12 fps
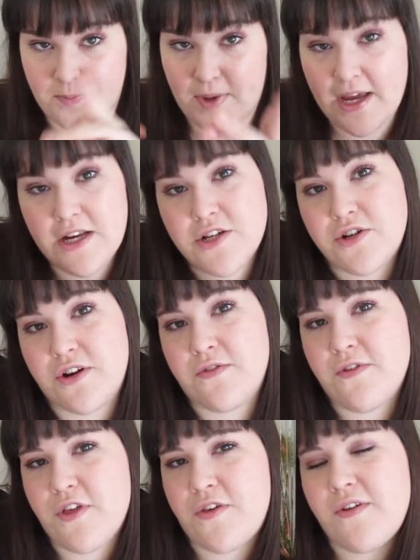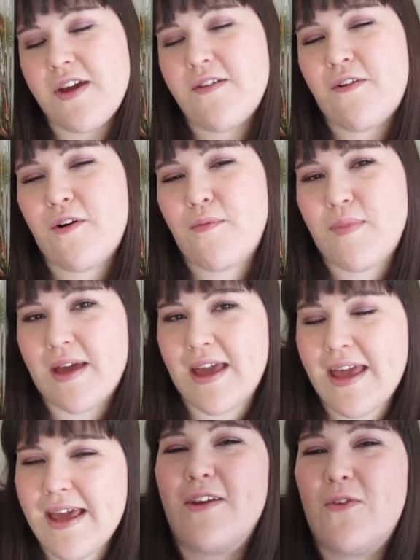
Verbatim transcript: a picture of three-year-old me